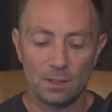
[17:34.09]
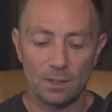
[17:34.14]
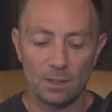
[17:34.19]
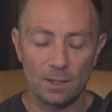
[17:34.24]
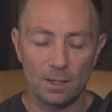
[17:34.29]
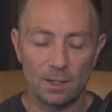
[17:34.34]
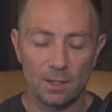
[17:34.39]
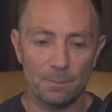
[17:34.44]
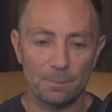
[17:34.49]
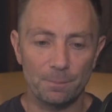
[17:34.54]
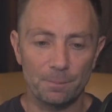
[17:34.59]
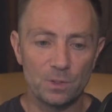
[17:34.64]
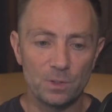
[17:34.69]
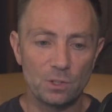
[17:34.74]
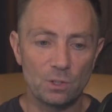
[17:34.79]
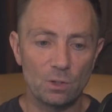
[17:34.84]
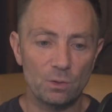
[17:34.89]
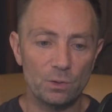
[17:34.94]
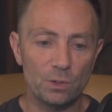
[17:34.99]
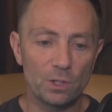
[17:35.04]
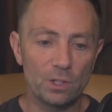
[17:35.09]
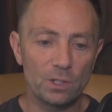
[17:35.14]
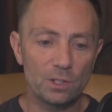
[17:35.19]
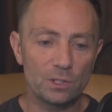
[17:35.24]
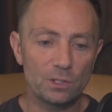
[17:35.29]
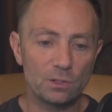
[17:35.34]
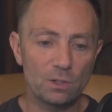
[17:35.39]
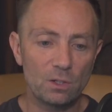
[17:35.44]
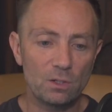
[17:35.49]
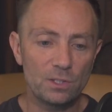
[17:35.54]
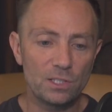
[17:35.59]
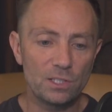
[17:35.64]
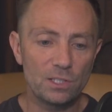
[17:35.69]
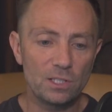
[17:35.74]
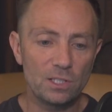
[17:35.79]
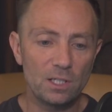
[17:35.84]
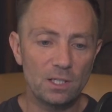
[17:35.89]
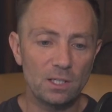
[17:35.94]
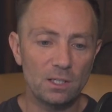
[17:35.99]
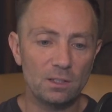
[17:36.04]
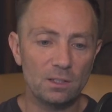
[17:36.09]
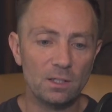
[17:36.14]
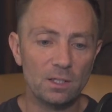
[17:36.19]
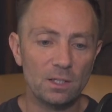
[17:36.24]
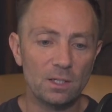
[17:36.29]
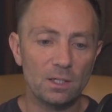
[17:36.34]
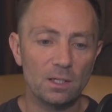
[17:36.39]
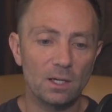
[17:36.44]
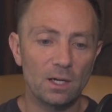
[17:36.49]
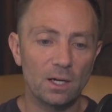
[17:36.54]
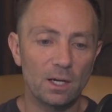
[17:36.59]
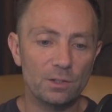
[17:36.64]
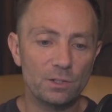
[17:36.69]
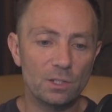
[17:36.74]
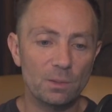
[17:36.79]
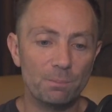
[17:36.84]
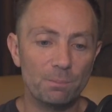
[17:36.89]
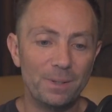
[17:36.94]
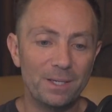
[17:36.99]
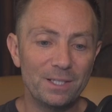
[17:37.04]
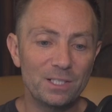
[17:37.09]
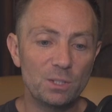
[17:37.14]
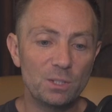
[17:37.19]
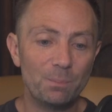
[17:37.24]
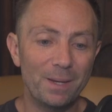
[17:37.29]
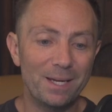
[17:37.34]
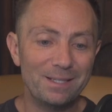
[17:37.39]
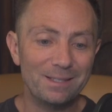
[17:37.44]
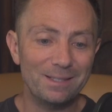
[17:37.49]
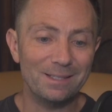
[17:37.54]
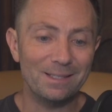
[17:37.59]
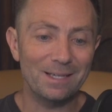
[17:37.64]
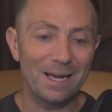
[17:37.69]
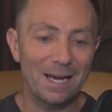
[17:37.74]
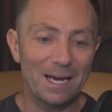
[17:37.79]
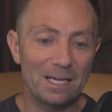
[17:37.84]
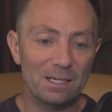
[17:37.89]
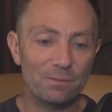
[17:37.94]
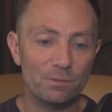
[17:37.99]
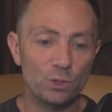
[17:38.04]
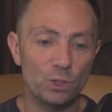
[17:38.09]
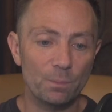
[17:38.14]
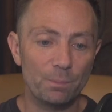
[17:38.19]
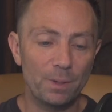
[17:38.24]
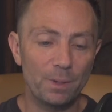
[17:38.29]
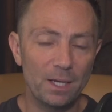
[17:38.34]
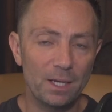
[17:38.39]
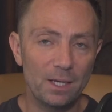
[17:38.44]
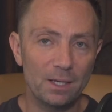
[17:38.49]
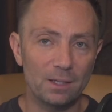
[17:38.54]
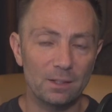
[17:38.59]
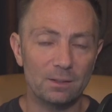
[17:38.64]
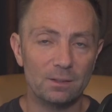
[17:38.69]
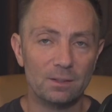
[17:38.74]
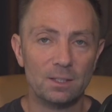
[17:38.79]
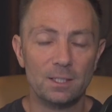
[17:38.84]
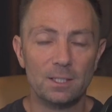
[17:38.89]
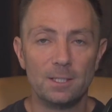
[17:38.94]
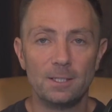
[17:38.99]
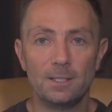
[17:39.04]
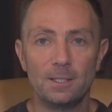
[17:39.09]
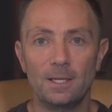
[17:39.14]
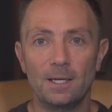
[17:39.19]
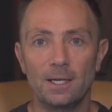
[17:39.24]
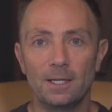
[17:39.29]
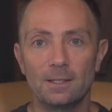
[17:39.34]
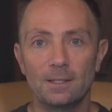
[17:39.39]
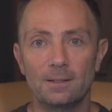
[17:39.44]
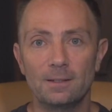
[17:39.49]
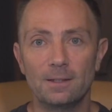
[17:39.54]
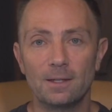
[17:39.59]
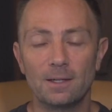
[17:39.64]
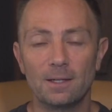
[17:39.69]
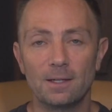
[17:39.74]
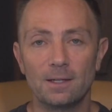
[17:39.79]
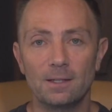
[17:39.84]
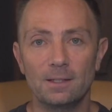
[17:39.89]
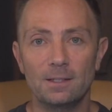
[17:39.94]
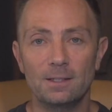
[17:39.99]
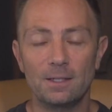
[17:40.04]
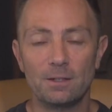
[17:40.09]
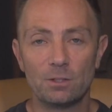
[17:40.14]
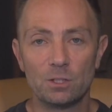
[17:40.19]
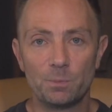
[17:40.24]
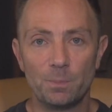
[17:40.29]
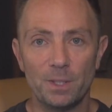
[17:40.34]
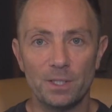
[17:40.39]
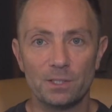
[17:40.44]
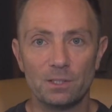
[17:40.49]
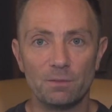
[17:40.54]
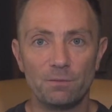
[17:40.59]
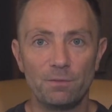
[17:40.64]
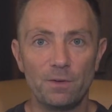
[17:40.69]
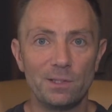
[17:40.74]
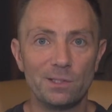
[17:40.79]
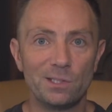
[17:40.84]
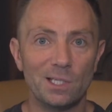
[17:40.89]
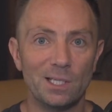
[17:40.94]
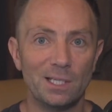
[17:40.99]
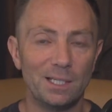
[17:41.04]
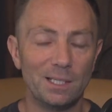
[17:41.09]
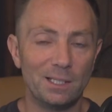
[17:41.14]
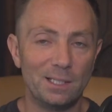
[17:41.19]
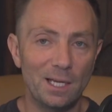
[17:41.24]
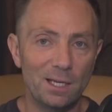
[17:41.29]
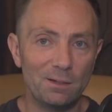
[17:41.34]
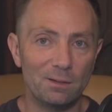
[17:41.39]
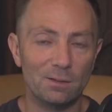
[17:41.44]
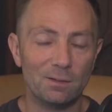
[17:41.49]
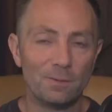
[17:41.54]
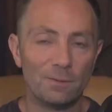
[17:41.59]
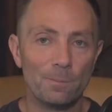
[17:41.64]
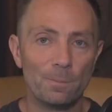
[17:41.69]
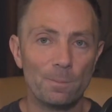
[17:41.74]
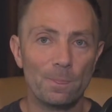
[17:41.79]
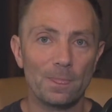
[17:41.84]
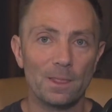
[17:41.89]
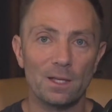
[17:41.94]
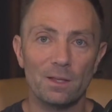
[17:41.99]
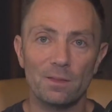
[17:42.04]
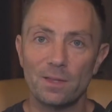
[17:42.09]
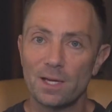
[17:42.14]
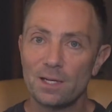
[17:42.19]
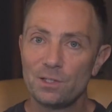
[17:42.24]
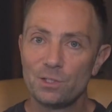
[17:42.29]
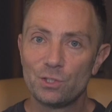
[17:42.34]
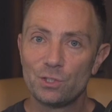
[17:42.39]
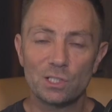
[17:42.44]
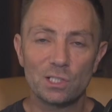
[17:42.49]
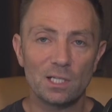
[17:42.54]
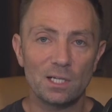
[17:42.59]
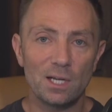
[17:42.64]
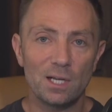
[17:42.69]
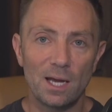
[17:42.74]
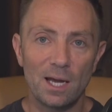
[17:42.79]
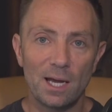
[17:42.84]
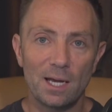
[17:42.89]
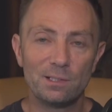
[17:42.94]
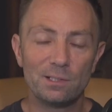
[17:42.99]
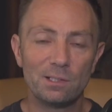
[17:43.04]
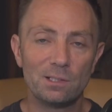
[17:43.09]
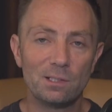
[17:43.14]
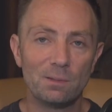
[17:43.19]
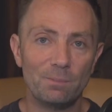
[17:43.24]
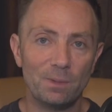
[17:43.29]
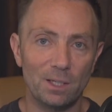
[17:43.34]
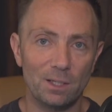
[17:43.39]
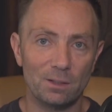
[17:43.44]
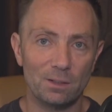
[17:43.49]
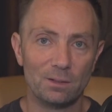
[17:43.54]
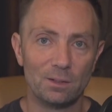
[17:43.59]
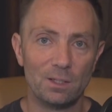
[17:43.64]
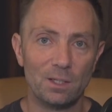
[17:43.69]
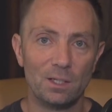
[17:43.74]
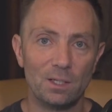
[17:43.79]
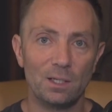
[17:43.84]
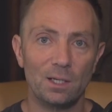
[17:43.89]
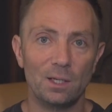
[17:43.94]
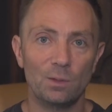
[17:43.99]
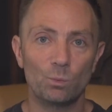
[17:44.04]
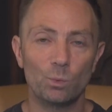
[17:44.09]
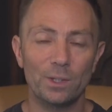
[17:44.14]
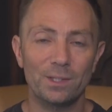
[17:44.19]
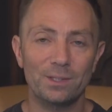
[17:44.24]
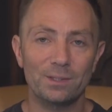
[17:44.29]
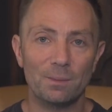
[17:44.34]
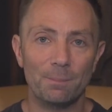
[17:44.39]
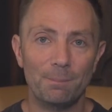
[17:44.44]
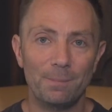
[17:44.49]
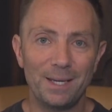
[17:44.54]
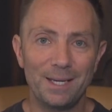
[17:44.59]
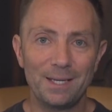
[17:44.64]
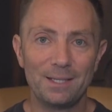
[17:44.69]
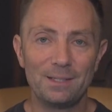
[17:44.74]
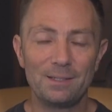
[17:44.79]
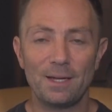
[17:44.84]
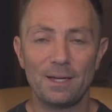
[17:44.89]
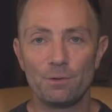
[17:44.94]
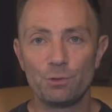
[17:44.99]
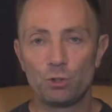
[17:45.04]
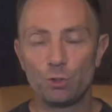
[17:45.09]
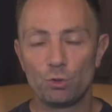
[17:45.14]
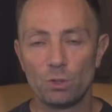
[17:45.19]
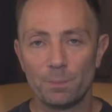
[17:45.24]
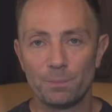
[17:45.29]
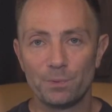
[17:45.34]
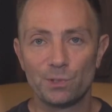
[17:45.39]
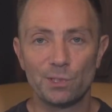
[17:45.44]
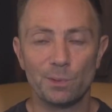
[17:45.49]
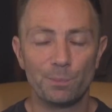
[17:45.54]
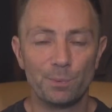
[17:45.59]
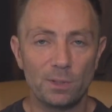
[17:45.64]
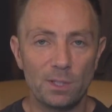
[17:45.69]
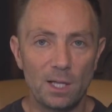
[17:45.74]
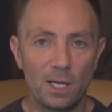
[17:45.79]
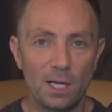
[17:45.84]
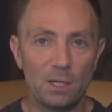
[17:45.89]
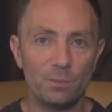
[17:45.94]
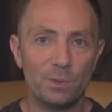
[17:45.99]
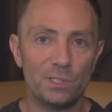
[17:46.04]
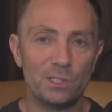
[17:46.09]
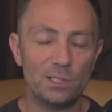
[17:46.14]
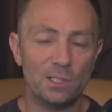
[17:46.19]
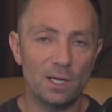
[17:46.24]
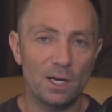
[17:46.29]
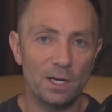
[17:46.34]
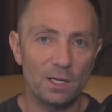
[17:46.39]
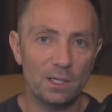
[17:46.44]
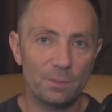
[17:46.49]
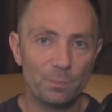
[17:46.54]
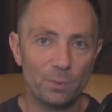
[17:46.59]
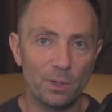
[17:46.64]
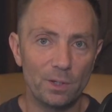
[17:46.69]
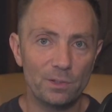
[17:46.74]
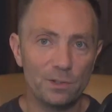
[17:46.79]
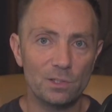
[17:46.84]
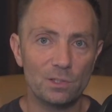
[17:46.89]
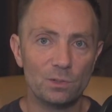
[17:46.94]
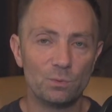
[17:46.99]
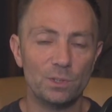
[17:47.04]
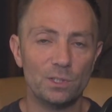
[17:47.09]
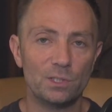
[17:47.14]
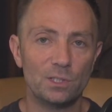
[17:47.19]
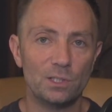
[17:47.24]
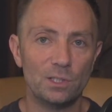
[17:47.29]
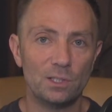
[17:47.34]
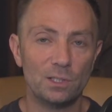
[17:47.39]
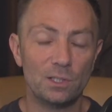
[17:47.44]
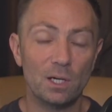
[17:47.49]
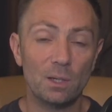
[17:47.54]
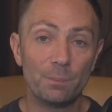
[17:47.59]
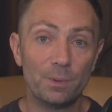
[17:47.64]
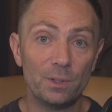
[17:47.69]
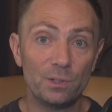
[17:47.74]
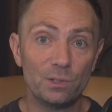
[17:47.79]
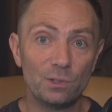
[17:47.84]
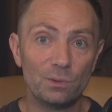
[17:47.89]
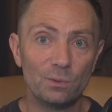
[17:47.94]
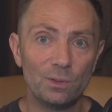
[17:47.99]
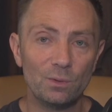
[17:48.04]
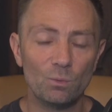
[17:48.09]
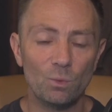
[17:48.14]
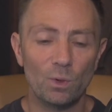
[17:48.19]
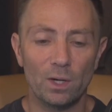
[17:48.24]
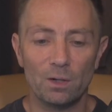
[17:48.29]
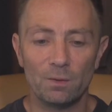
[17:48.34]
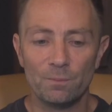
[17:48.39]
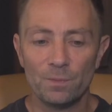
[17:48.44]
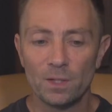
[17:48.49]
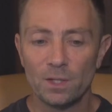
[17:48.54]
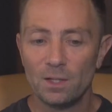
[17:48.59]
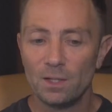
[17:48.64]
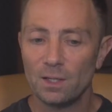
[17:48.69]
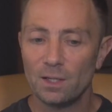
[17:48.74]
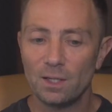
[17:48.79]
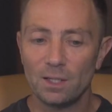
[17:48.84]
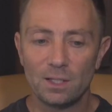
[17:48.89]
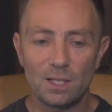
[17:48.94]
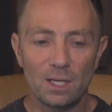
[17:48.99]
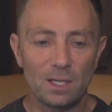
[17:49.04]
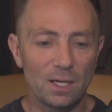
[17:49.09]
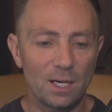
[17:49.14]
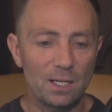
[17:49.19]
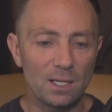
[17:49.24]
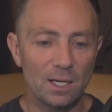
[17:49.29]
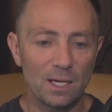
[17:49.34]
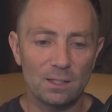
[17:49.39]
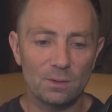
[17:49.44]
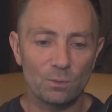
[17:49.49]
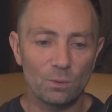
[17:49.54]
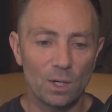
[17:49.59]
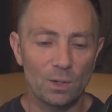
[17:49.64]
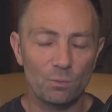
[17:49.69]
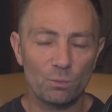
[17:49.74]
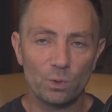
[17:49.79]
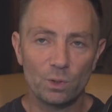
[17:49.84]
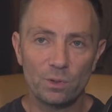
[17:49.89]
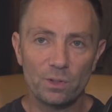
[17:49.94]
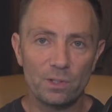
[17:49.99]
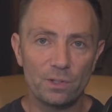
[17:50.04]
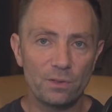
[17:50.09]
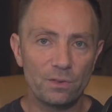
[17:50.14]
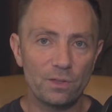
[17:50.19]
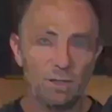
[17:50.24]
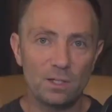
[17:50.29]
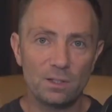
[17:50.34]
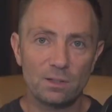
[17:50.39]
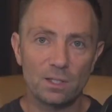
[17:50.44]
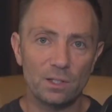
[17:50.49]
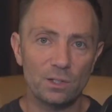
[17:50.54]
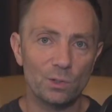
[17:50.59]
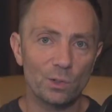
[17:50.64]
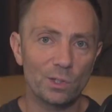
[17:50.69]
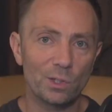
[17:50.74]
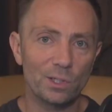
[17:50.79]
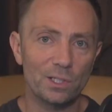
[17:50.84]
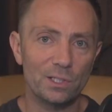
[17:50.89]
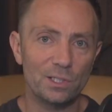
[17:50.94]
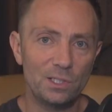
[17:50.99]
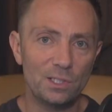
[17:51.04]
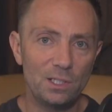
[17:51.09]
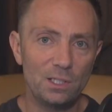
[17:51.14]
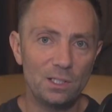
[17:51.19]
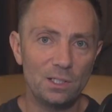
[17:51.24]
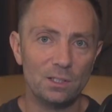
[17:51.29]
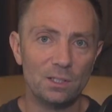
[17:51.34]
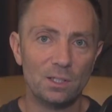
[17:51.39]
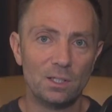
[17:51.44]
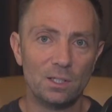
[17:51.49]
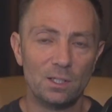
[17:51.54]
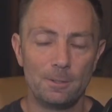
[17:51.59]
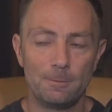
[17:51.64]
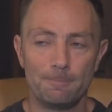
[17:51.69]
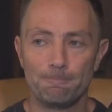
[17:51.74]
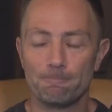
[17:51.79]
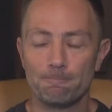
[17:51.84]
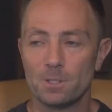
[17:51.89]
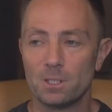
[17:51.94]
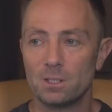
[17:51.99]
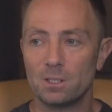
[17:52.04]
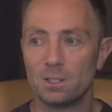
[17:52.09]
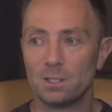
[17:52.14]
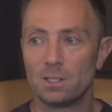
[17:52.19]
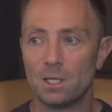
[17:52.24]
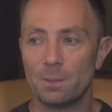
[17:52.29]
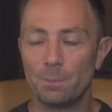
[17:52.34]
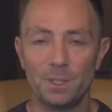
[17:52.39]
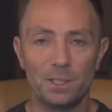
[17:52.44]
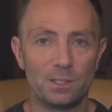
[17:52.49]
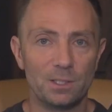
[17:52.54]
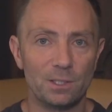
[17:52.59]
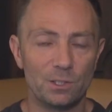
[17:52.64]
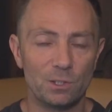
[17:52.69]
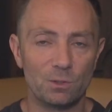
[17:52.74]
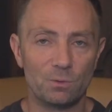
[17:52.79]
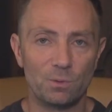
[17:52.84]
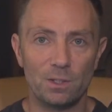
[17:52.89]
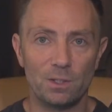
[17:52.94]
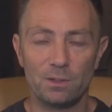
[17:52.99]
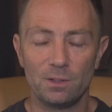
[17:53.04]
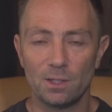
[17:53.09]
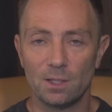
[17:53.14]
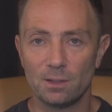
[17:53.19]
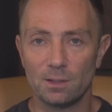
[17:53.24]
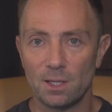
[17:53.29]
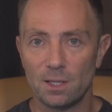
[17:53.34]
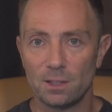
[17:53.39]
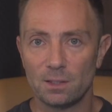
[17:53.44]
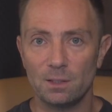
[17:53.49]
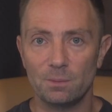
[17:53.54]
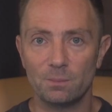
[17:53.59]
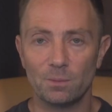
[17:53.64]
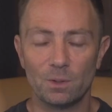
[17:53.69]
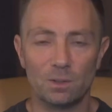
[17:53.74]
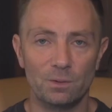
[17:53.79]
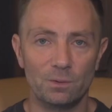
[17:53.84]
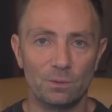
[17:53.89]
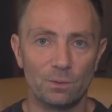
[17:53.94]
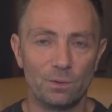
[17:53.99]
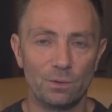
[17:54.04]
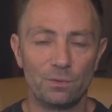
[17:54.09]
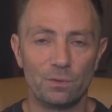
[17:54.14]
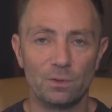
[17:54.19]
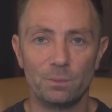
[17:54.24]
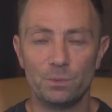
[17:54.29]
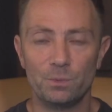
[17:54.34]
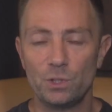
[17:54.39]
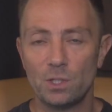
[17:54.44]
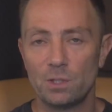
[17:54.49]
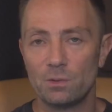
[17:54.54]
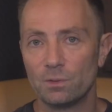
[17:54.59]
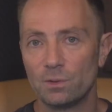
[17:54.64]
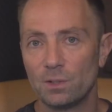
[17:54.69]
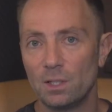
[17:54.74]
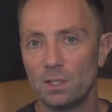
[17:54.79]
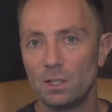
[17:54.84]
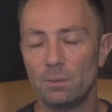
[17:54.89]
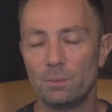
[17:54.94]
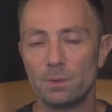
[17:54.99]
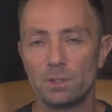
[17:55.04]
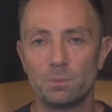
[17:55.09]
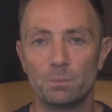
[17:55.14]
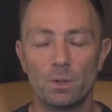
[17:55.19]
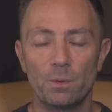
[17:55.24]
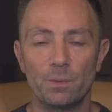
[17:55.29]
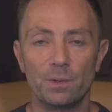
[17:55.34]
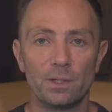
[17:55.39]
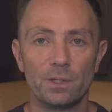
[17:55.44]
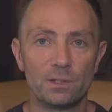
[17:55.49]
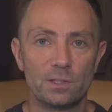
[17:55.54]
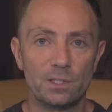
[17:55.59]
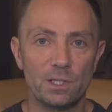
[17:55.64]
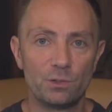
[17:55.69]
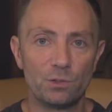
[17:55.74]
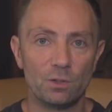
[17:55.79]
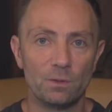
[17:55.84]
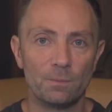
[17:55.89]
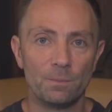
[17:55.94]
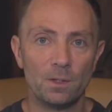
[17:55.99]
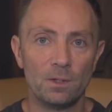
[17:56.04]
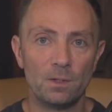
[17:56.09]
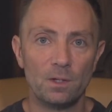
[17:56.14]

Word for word: Um, so you're going to start seeing Uh, some big spending out of Japan and uh, in aerospace defense. And again, that is just going to add to demand. And when demand outstrips supply, we see higher prices, we see companies doing well. And again, I, I, I really think that you're going to see companies such as Raytheon, Lockheed Martin, Northrop, General Dynamics, Boeing, et cetera,